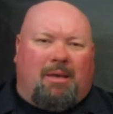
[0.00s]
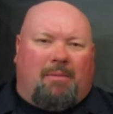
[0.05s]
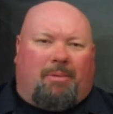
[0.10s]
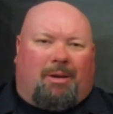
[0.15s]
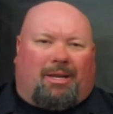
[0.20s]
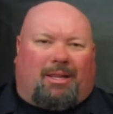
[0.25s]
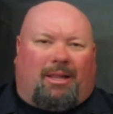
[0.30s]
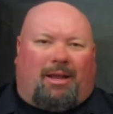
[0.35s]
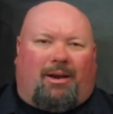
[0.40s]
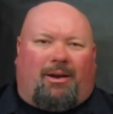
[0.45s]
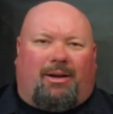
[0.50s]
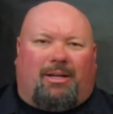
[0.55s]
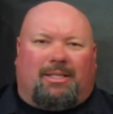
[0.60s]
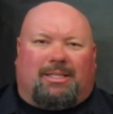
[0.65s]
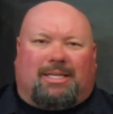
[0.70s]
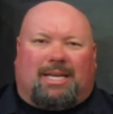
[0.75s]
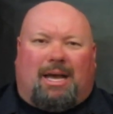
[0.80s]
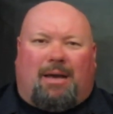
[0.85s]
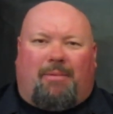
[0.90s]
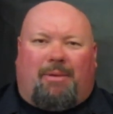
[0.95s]
McLaren
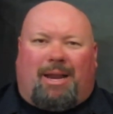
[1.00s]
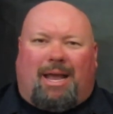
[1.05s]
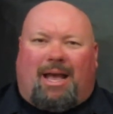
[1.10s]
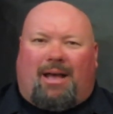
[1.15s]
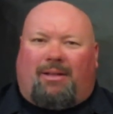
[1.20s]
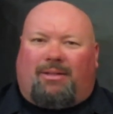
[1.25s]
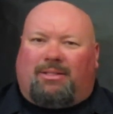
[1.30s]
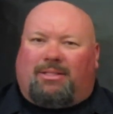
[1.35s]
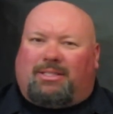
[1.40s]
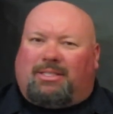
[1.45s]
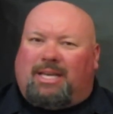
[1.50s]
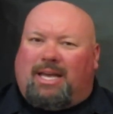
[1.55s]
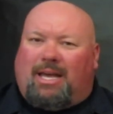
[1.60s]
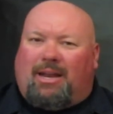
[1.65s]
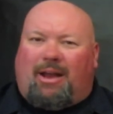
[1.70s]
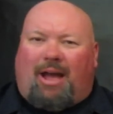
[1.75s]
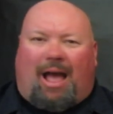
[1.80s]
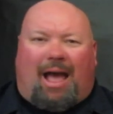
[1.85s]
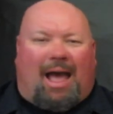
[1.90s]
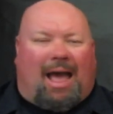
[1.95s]
has come out and
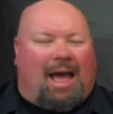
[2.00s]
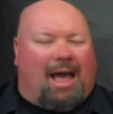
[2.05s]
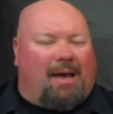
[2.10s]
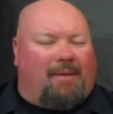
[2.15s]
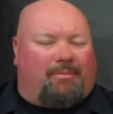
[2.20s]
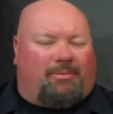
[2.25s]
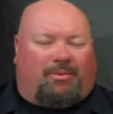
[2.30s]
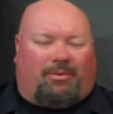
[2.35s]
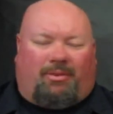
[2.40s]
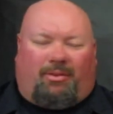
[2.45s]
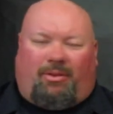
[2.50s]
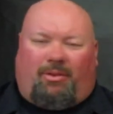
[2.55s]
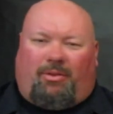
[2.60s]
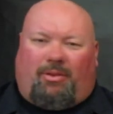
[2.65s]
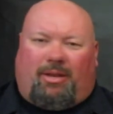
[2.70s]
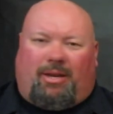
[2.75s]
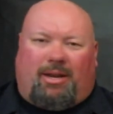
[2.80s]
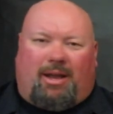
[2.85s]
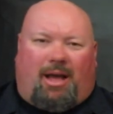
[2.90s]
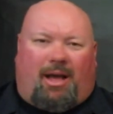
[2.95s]
said
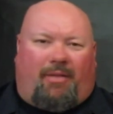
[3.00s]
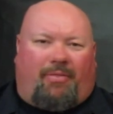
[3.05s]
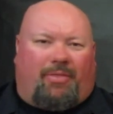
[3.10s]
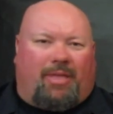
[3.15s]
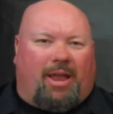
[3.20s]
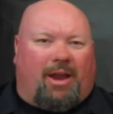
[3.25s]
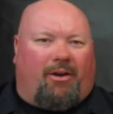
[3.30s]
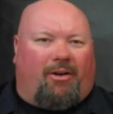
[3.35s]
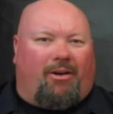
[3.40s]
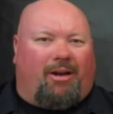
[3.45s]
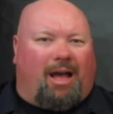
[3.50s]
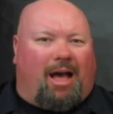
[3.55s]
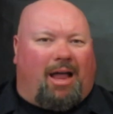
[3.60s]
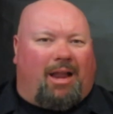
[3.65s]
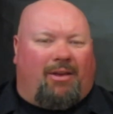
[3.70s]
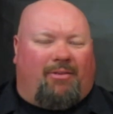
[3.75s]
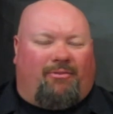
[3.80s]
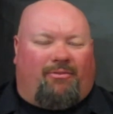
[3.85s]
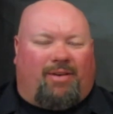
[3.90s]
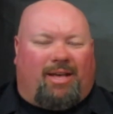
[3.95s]
absolutely not. They are
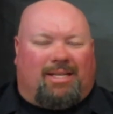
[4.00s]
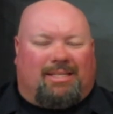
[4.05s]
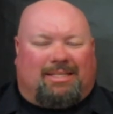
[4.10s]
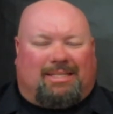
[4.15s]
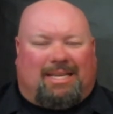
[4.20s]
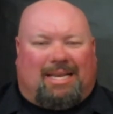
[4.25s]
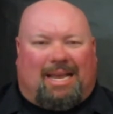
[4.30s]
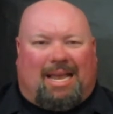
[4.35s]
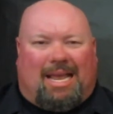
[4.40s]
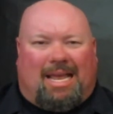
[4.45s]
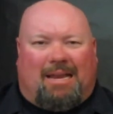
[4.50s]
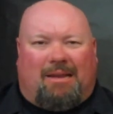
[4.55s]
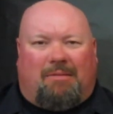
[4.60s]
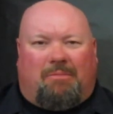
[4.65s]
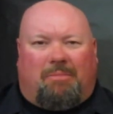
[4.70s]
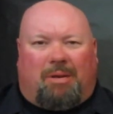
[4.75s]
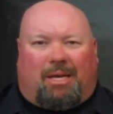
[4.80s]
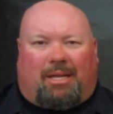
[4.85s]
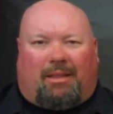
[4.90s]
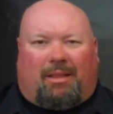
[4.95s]
not investing
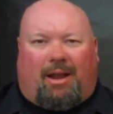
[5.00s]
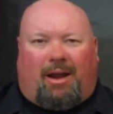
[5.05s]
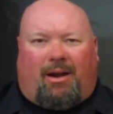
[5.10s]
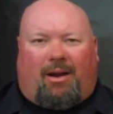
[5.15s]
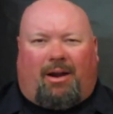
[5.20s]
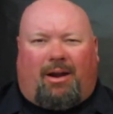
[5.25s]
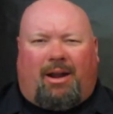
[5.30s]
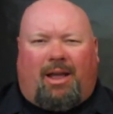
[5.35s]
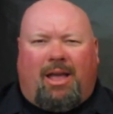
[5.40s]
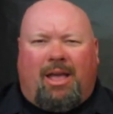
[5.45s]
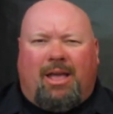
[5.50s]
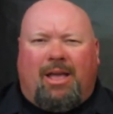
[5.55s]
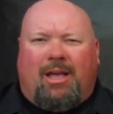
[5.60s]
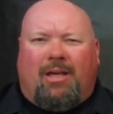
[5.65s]
in McLaren.